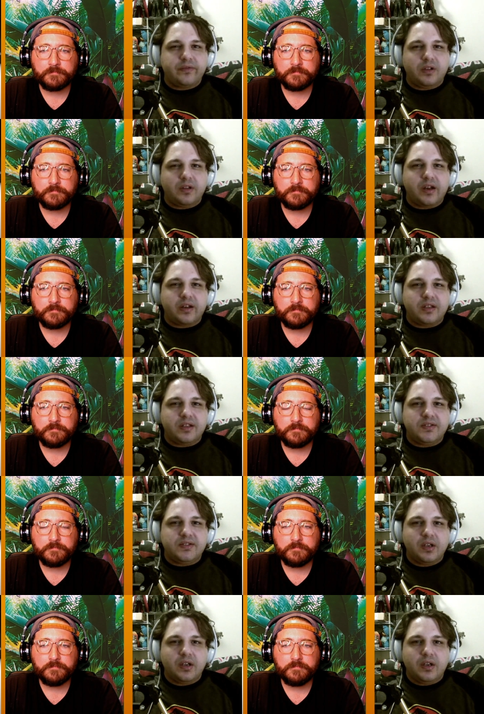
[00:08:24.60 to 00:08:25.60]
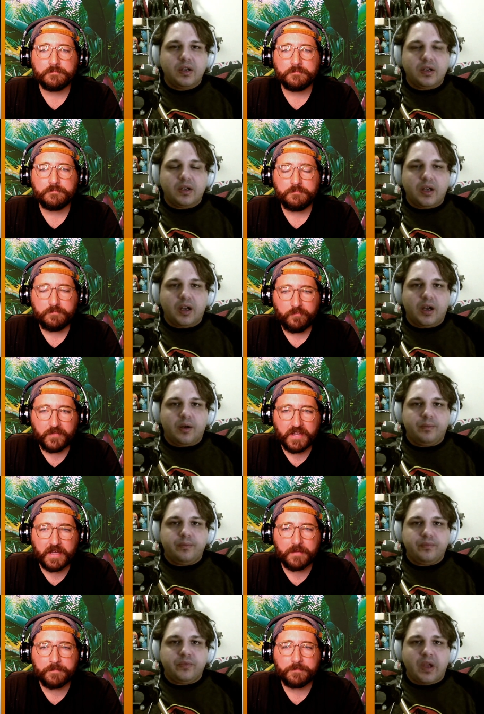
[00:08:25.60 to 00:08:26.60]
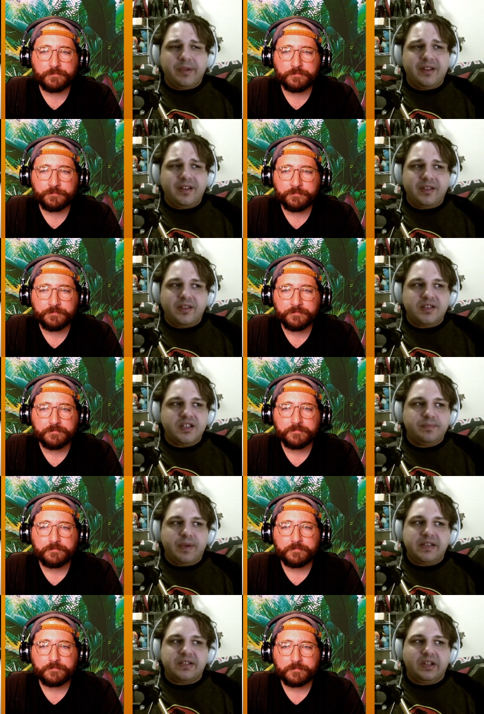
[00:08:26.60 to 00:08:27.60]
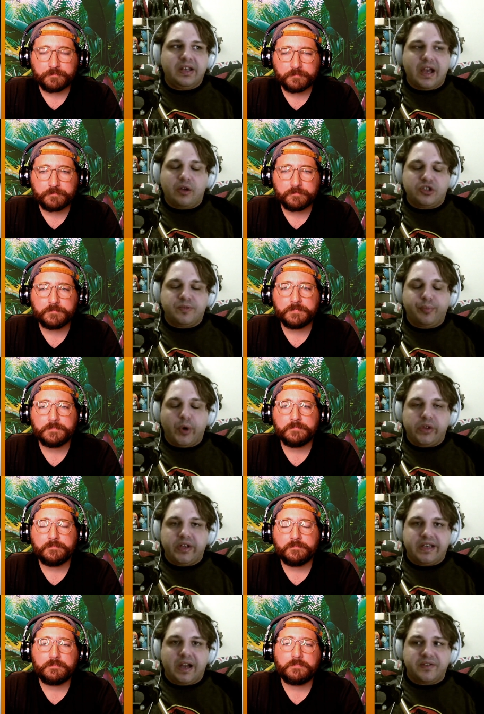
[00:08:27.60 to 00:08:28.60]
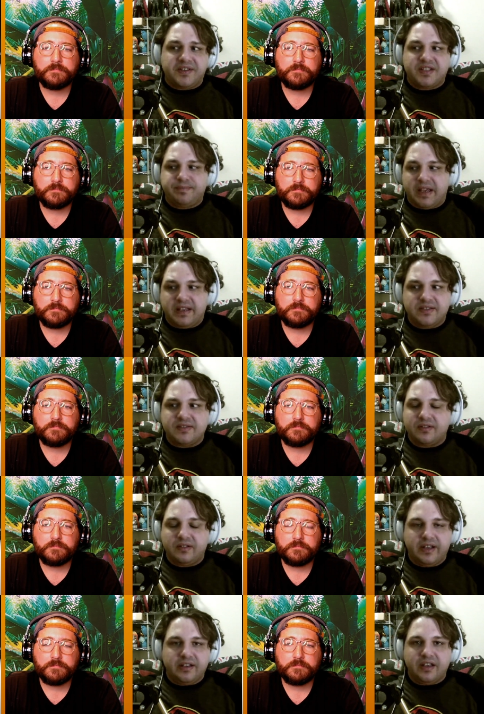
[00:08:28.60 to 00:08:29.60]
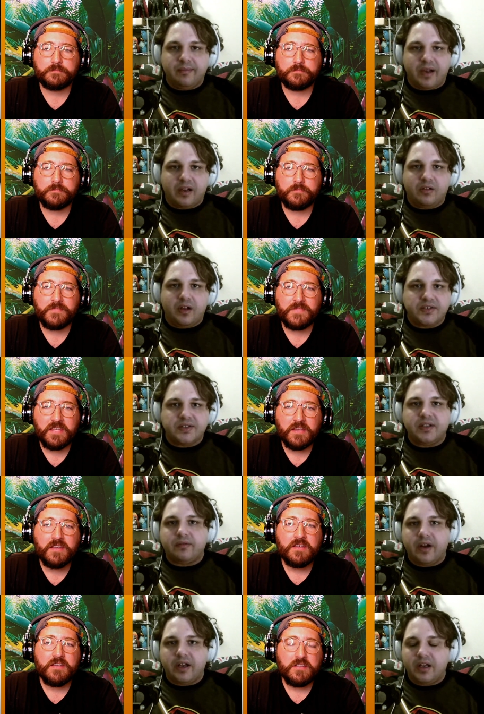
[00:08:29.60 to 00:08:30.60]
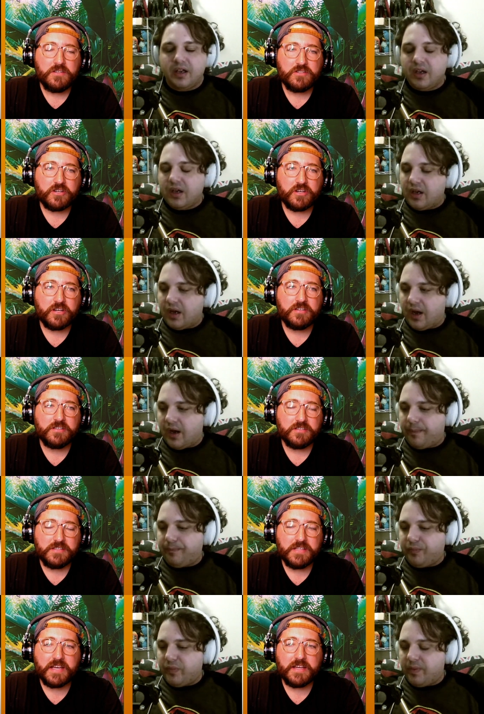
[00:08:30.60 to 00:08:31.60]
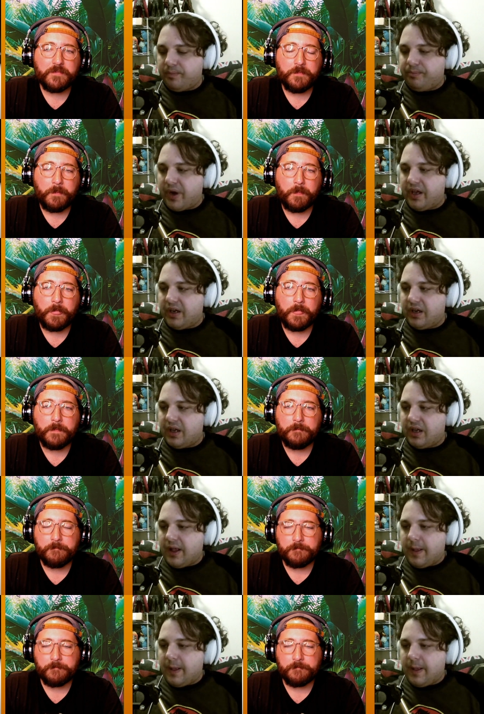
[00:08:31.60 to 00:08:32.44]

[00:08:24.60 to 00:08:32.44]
Speaker 1: of a lot of these. Um, yeah. I mean, this is basically now just boiling down to space, like in my closet, right? Sure. Um, yeah. But